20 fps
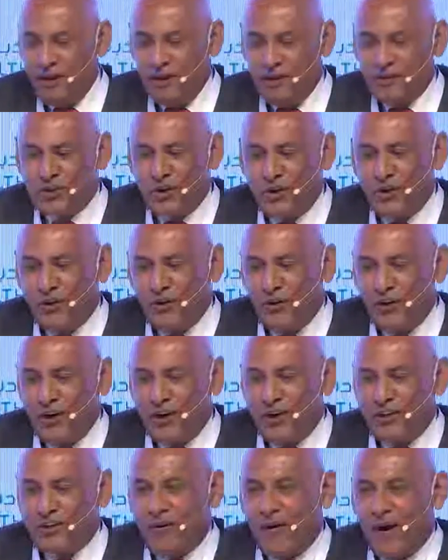So,
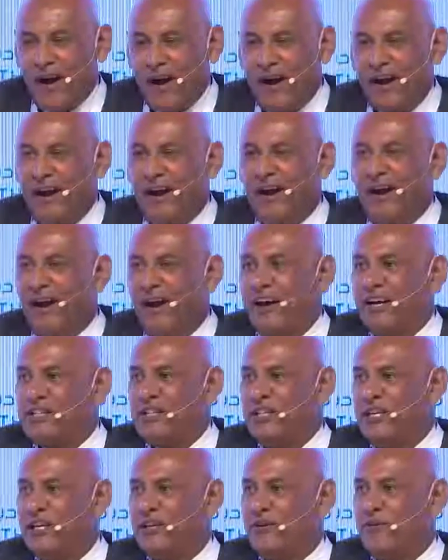so I, I, I
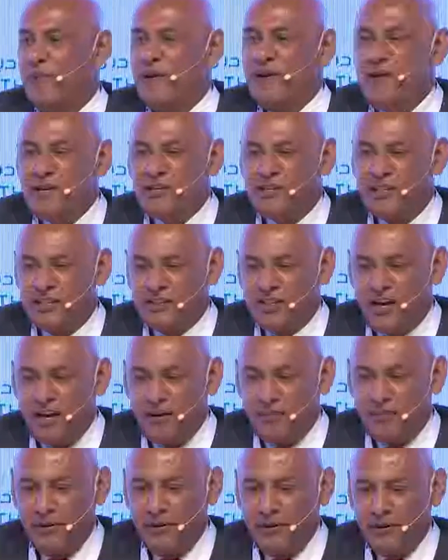see a tremendous
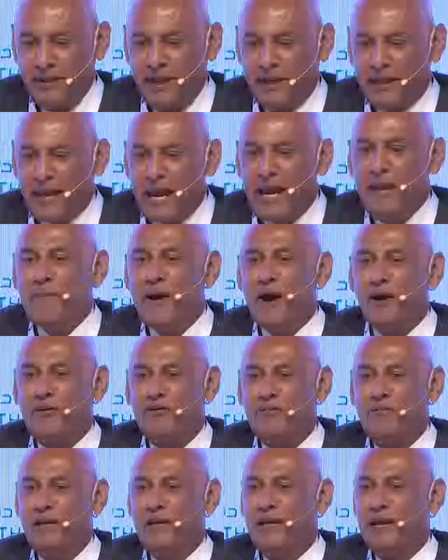excitement that came out
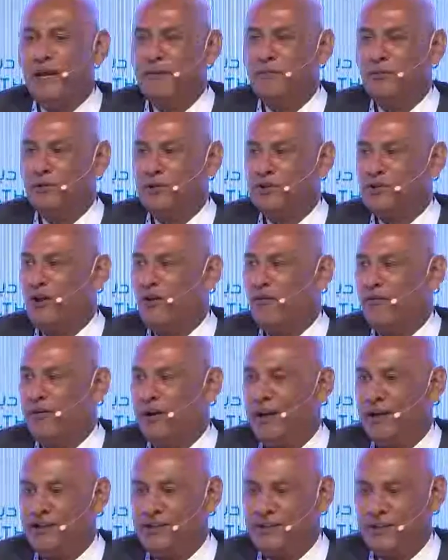of being able to solve
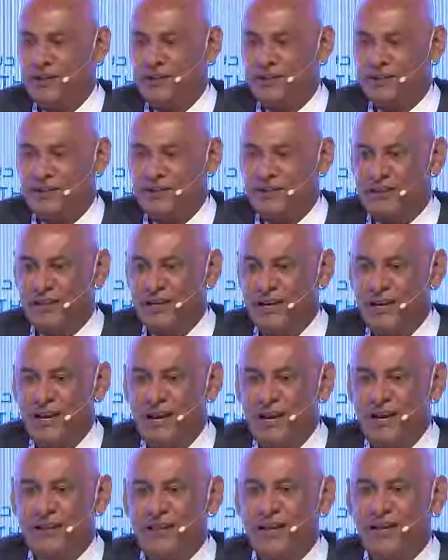rare diseases
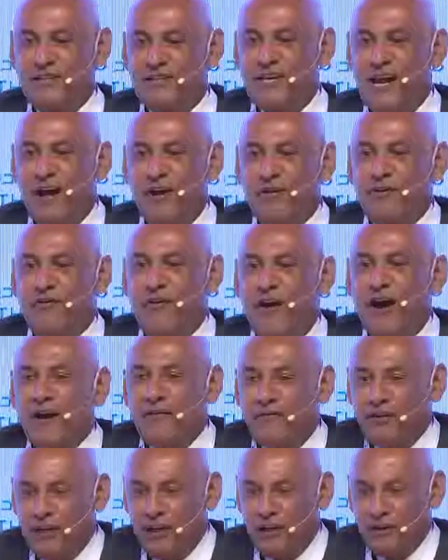that is now
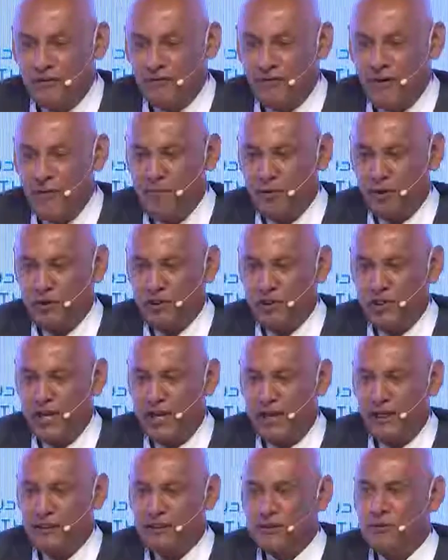driving into
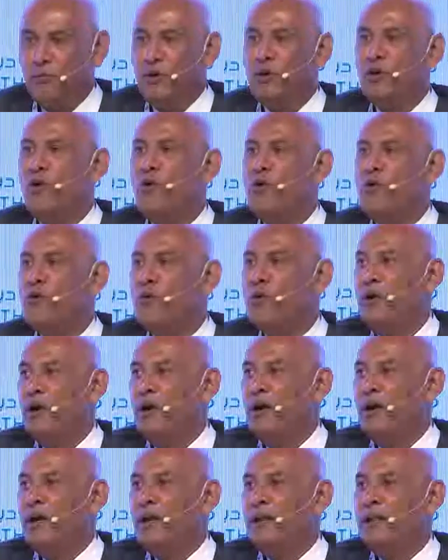pharmacogenetics, and we know
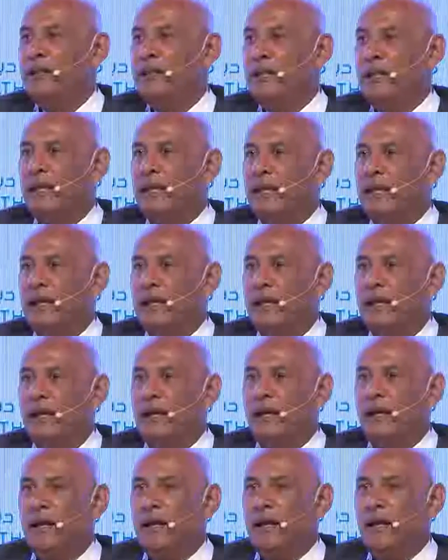the
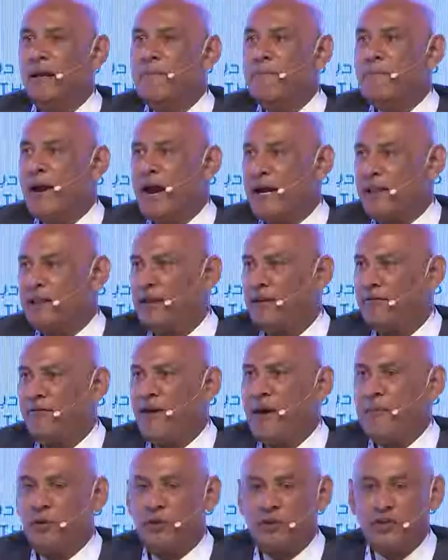impact that
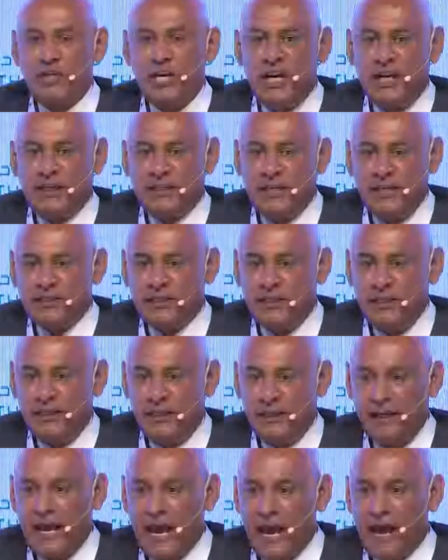pharmacogenetic testing
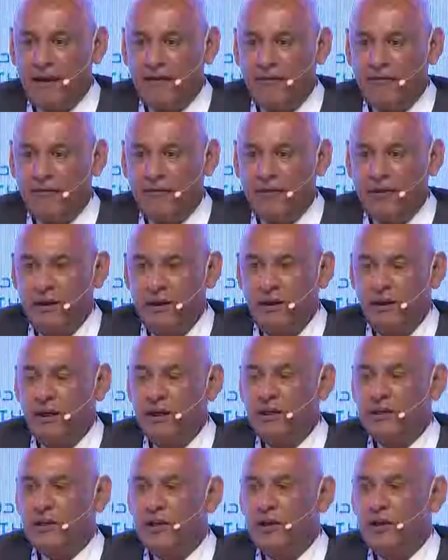can have
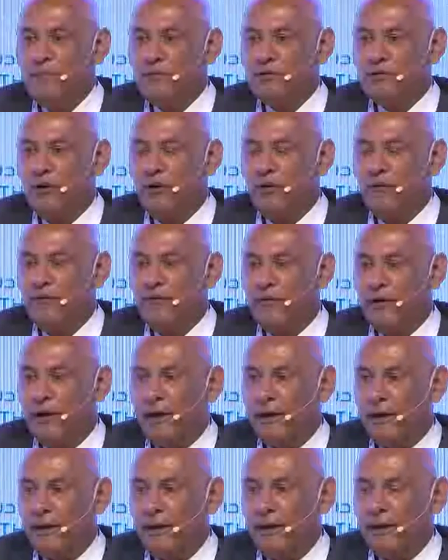in terms of
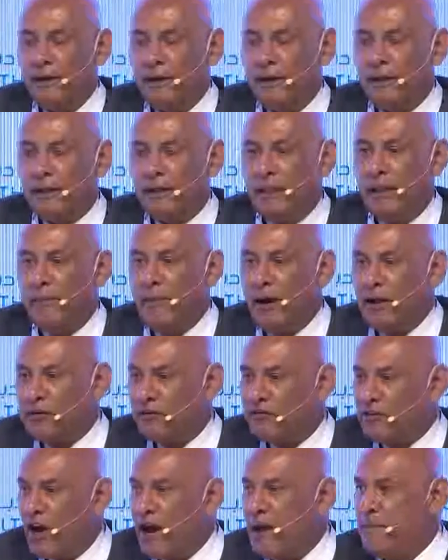uh, the amount
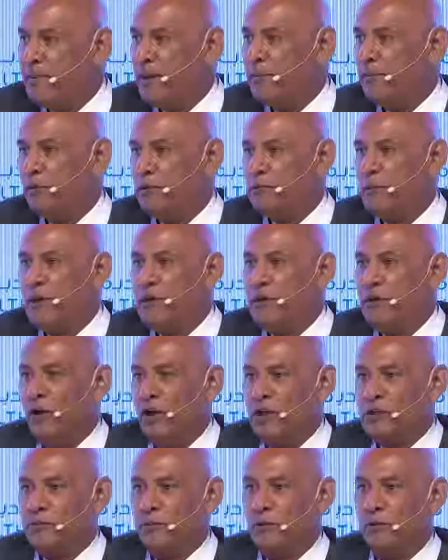of time people spend in
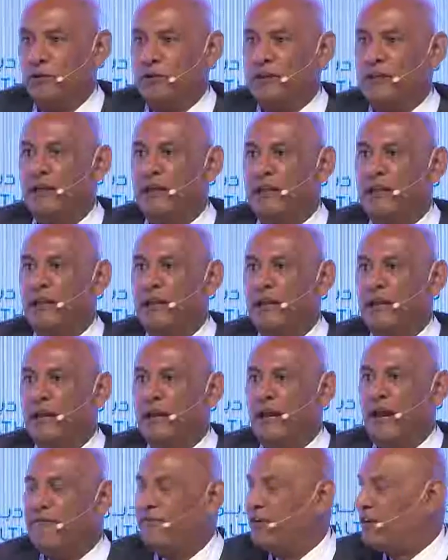hospitals, the, the
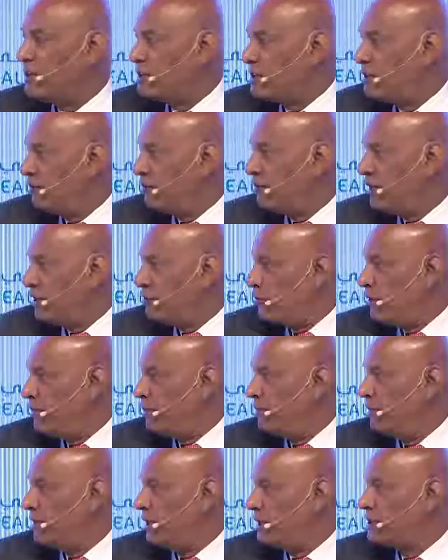efficacy of their
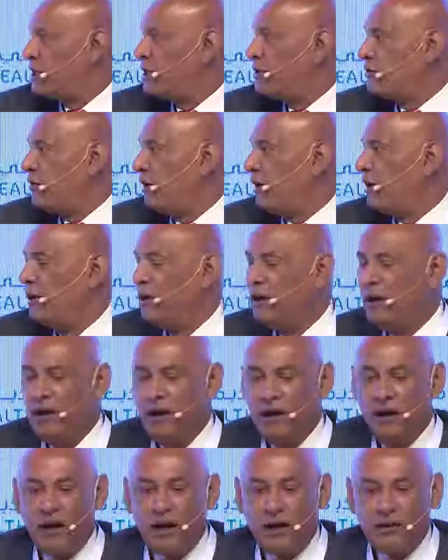treatment, et cetera.
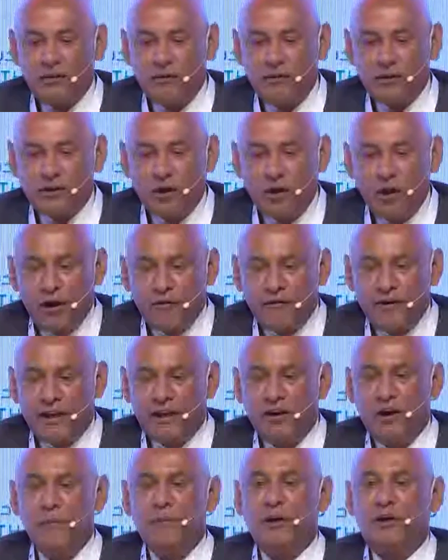Uh, there is a lot of
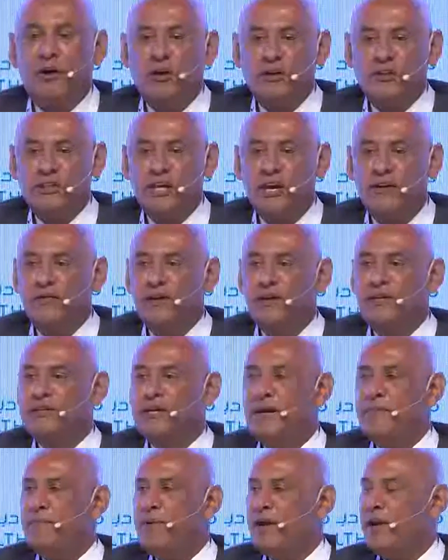economic cost savings
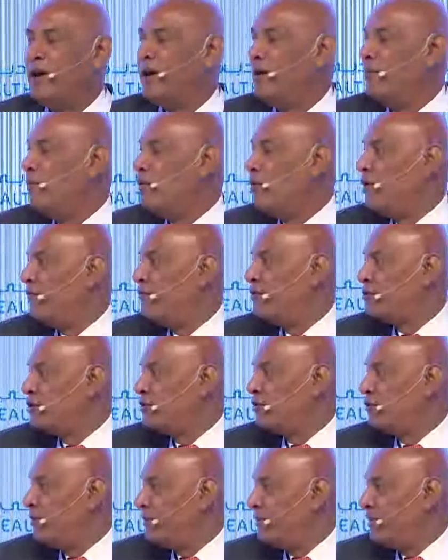and better, more
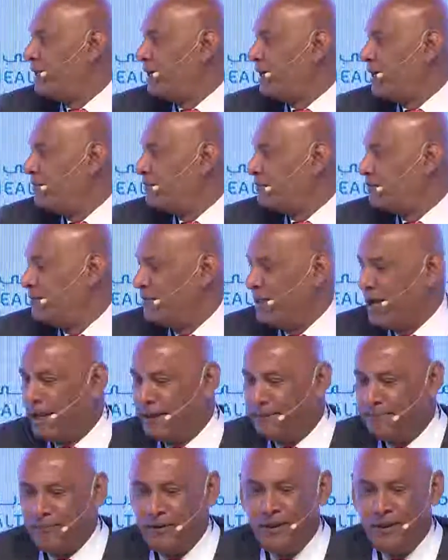efficient treatment that comes from that.